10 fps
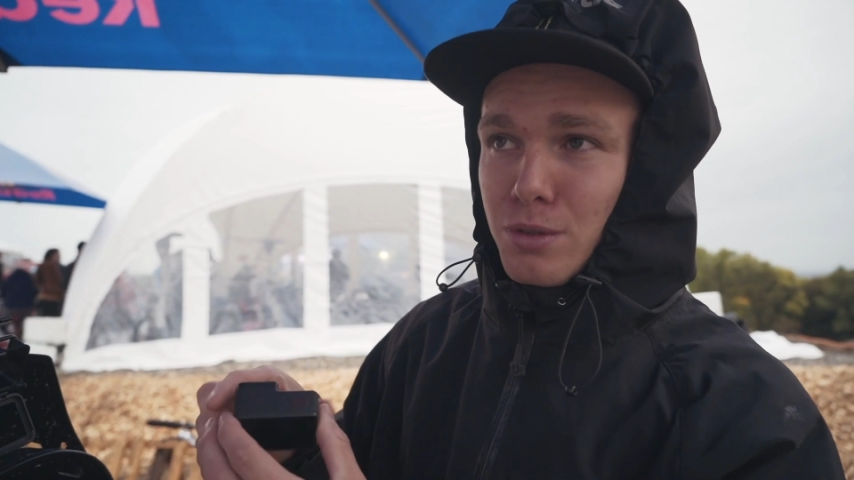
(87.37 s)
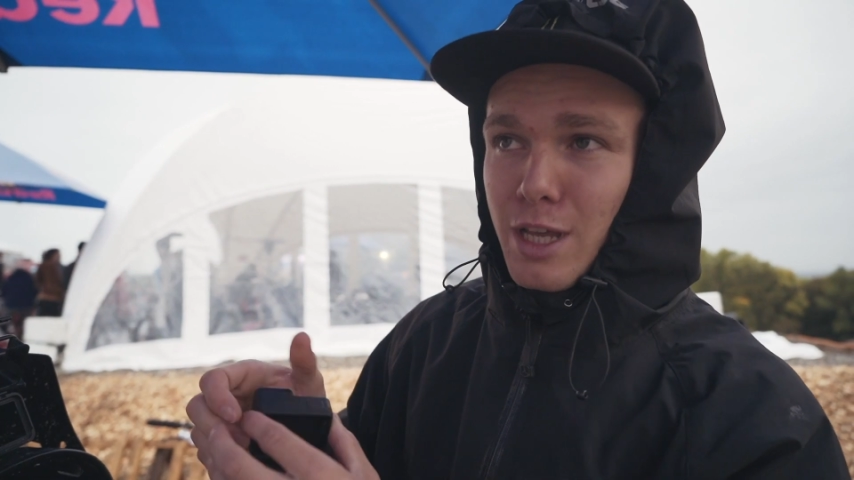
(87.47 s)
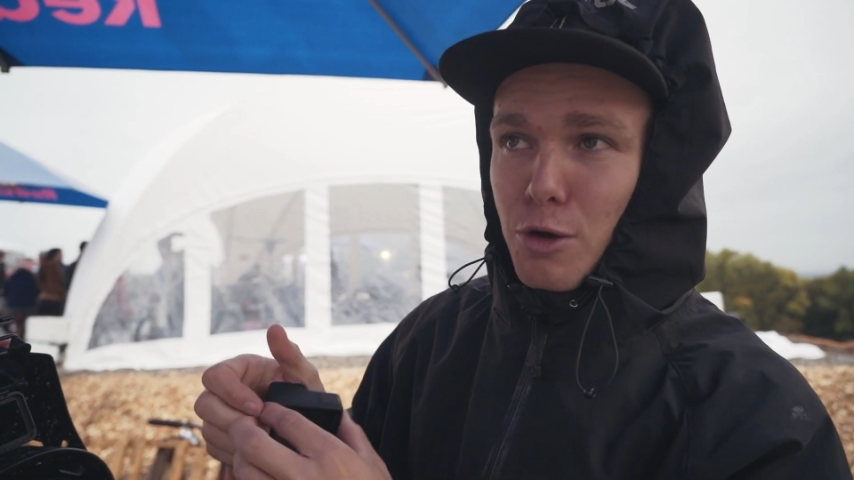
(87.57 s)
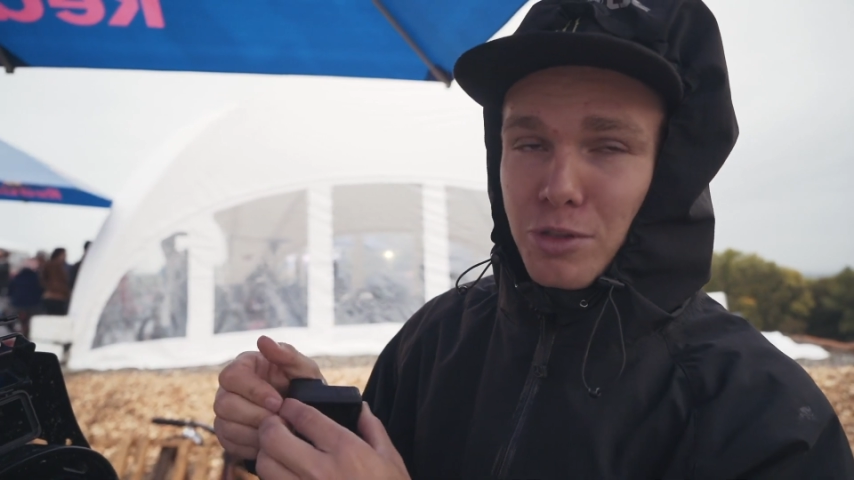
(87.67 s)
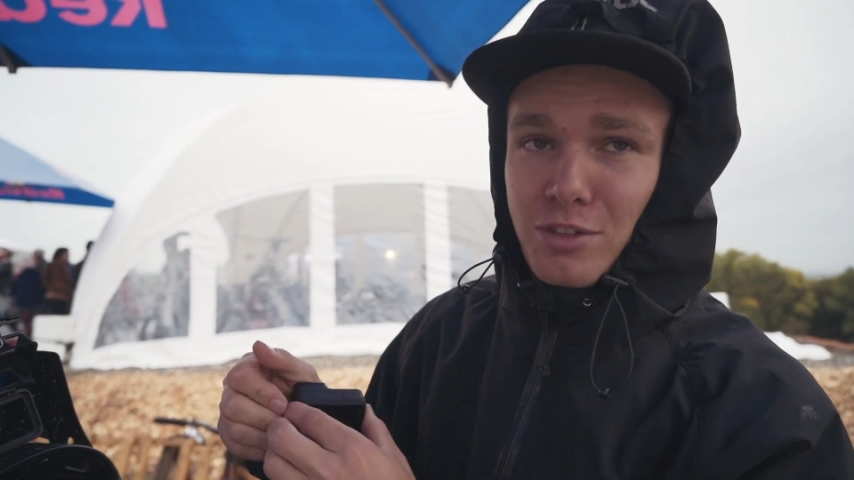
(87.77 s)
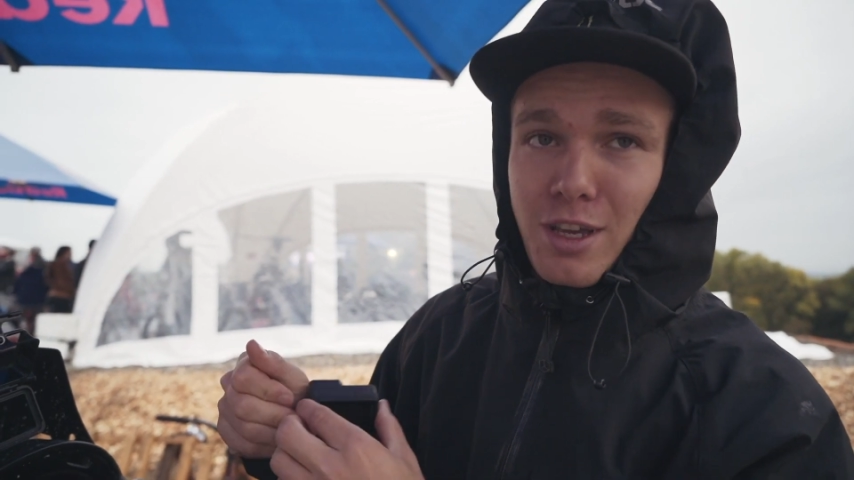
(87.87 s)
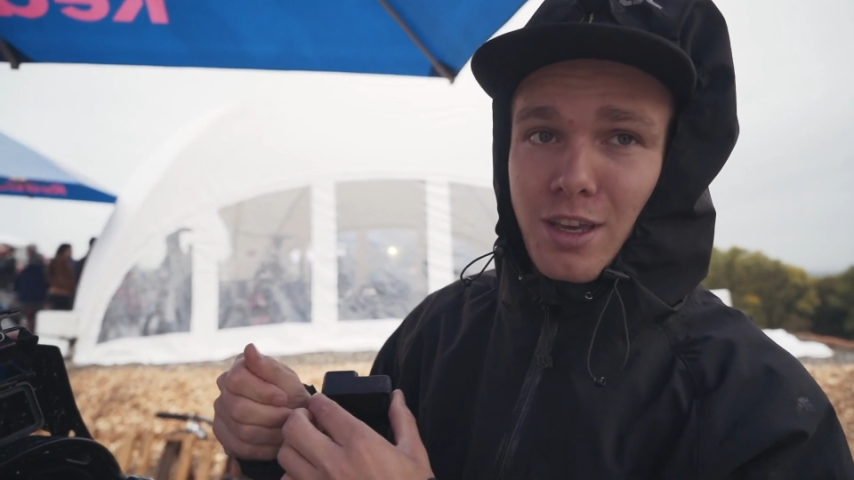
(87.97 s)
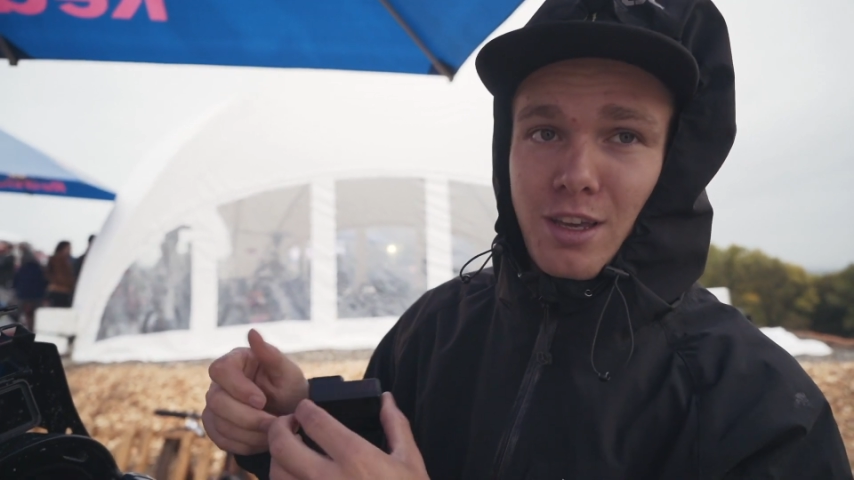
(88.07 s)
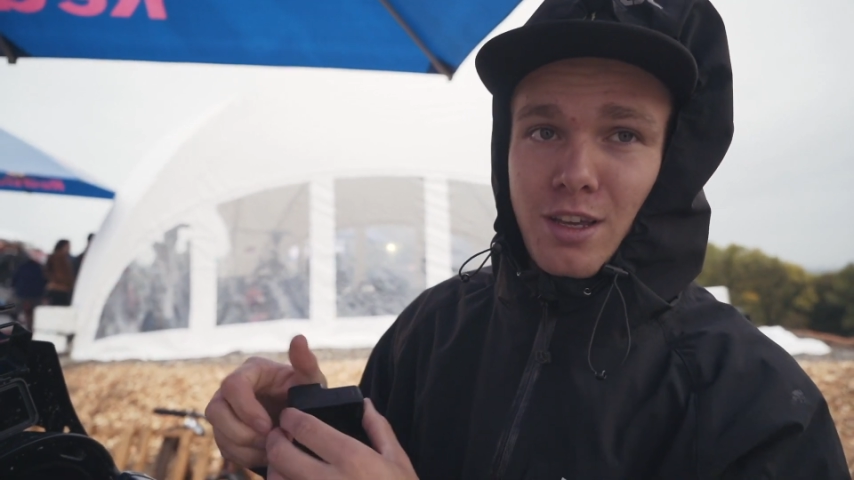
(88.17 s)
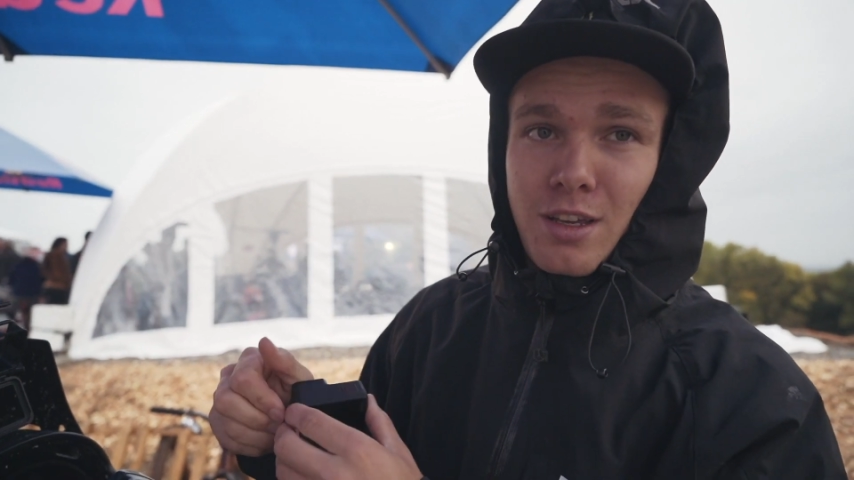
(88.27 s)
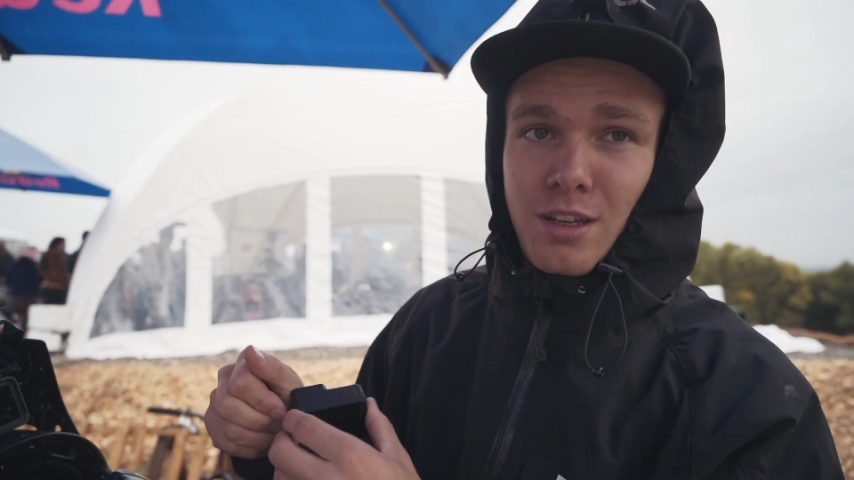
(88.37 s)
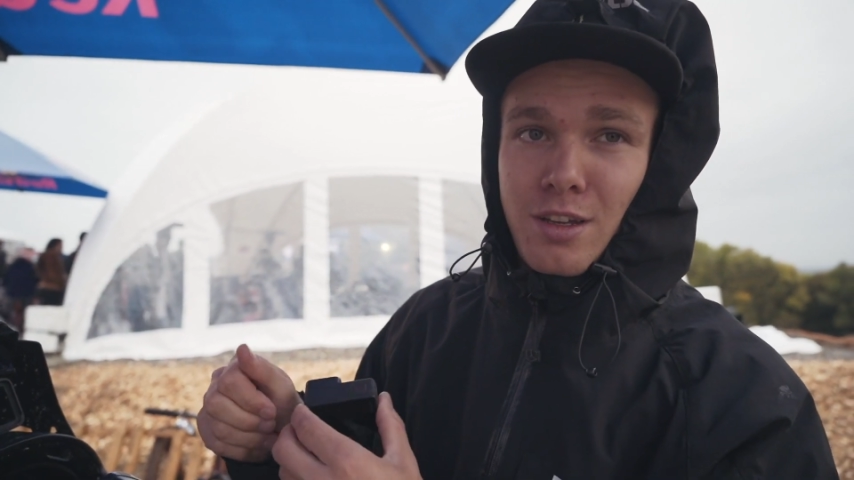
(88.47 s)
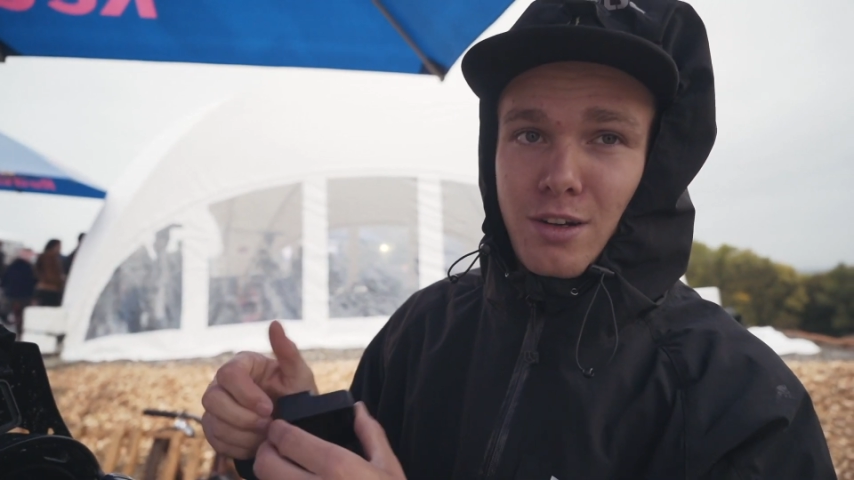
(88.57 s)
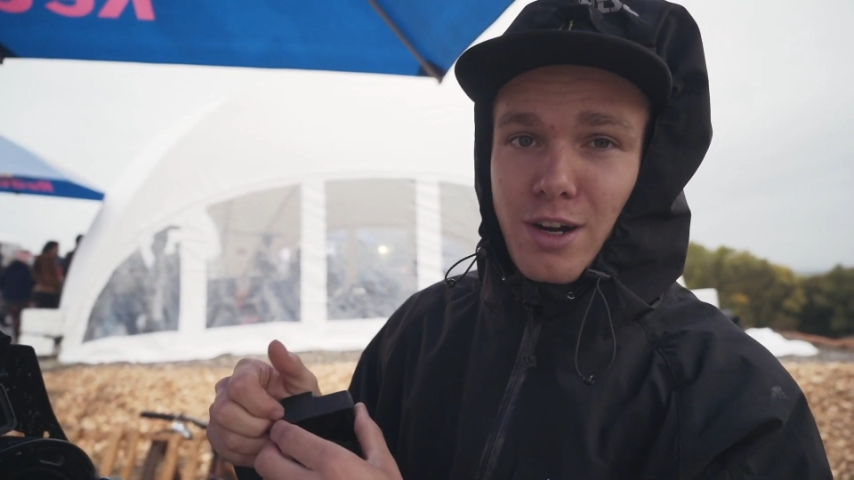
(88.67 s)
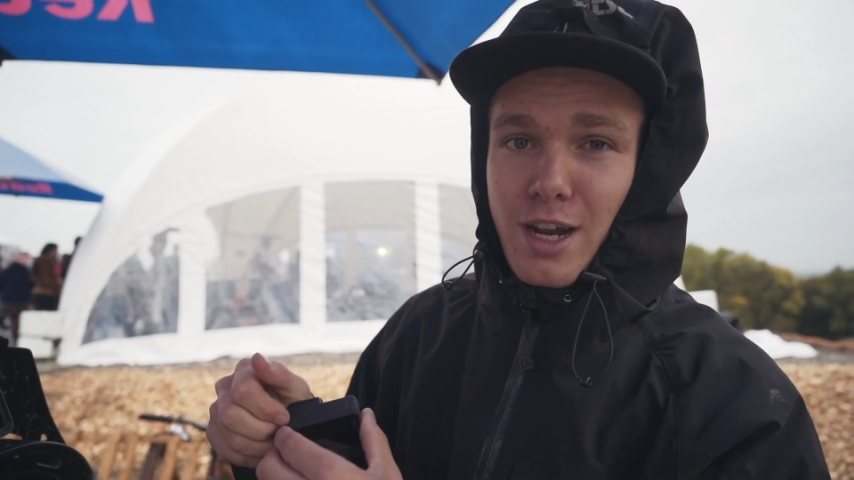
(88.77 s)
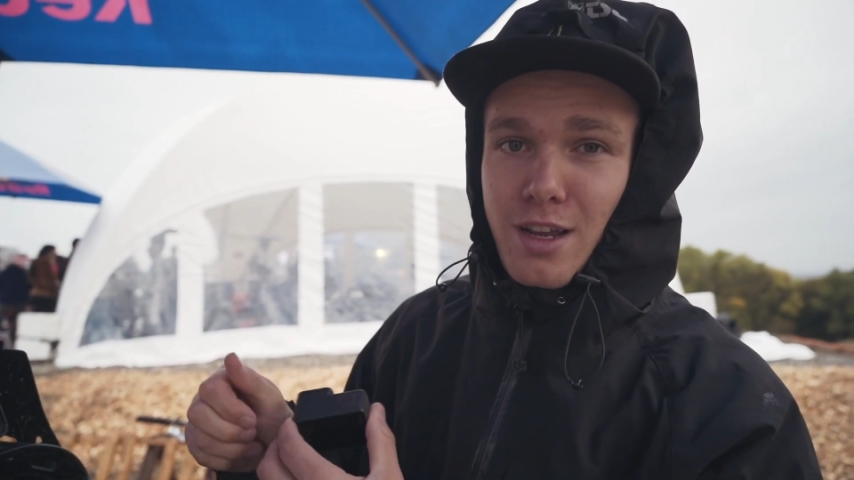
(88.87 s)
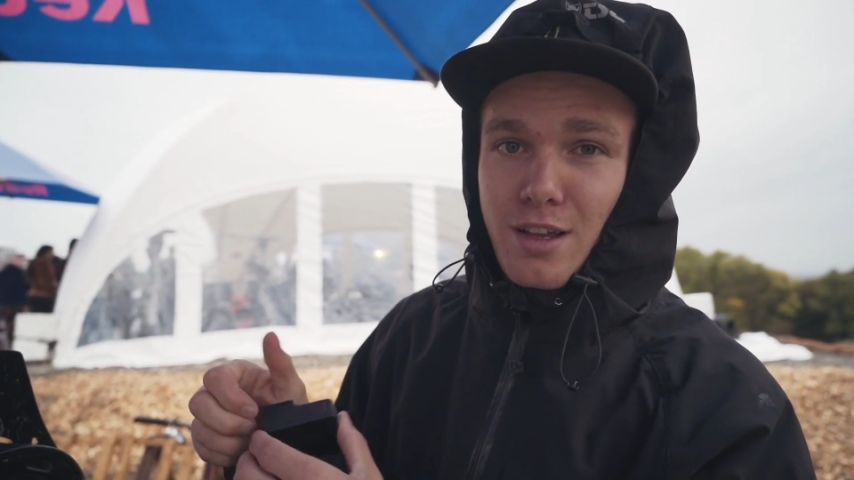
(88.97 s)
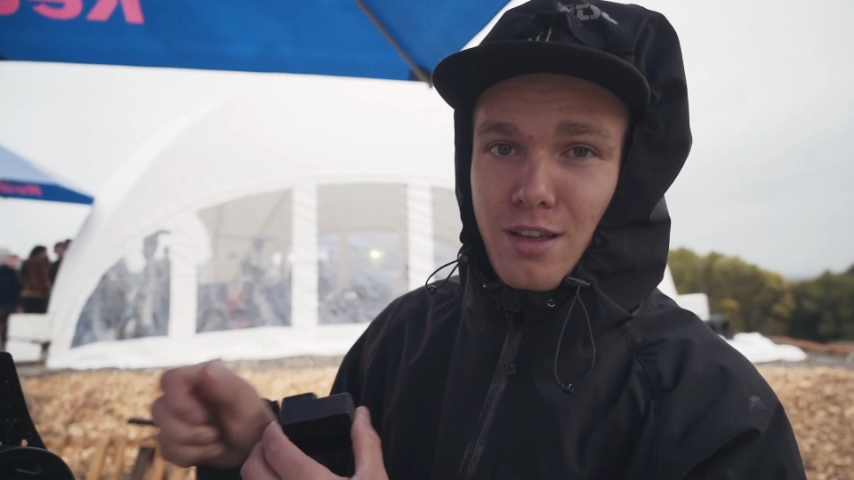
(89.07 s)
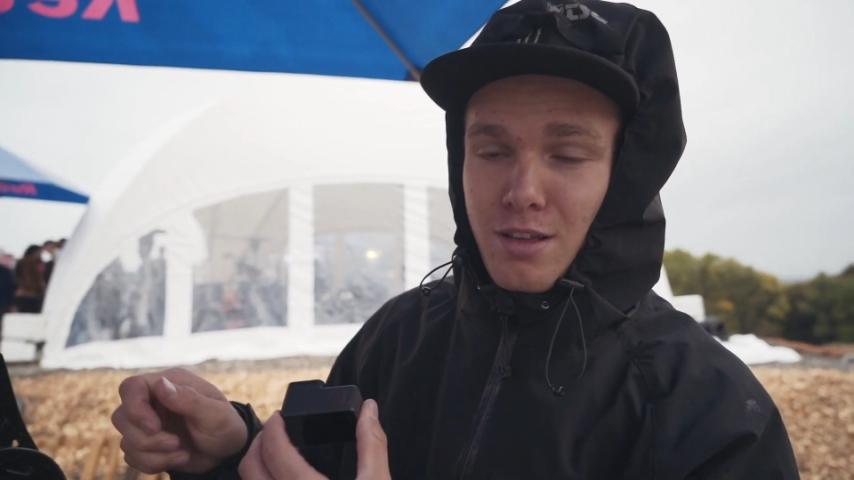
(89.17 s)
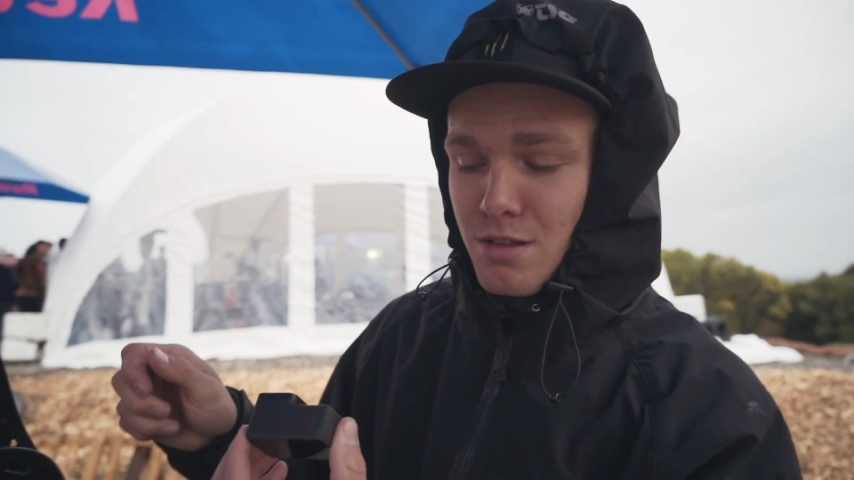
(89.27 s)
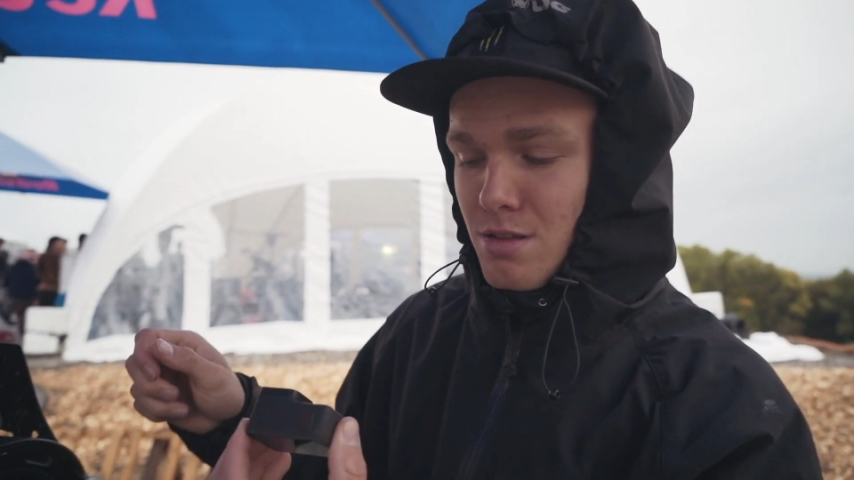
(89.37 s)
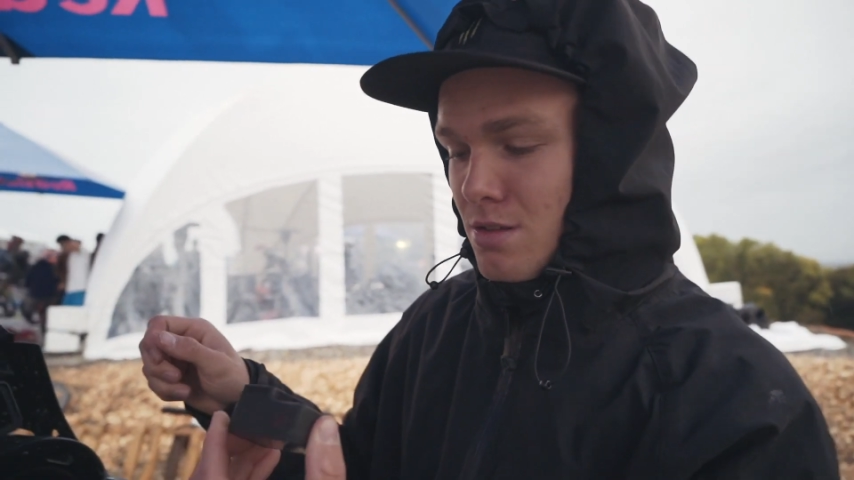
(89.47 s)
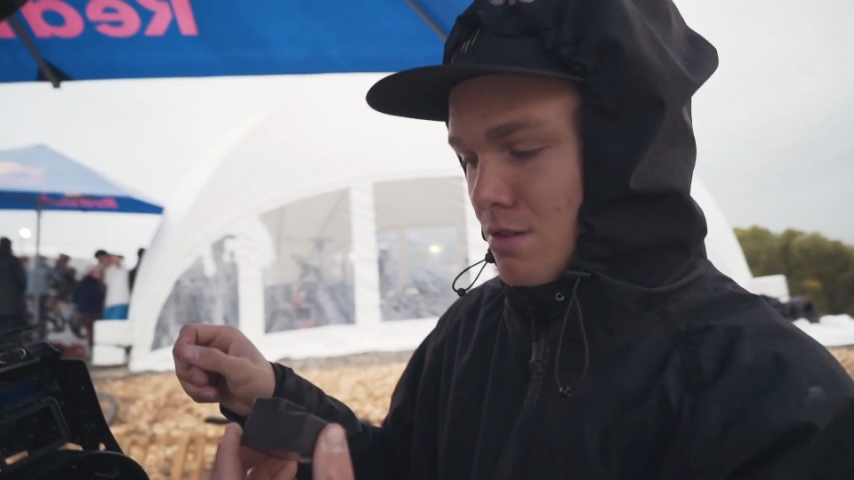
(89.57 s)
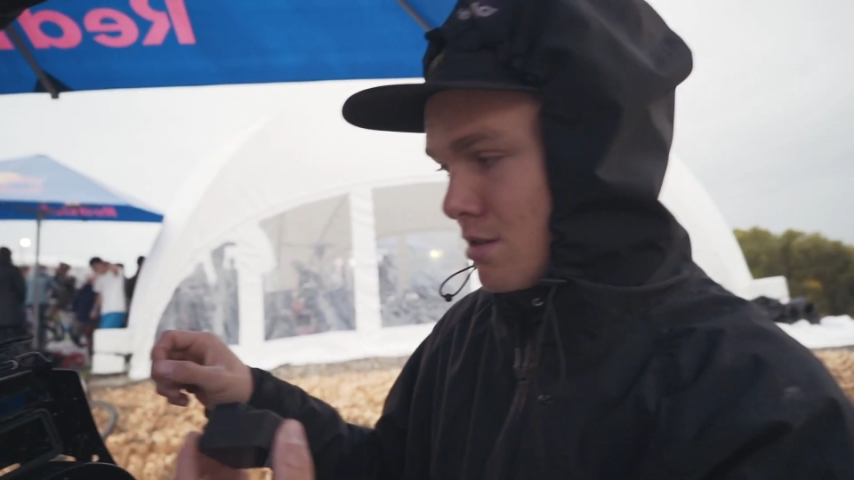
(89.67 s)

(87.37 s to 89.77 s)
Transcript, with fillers: That would be sick, right? Yeah.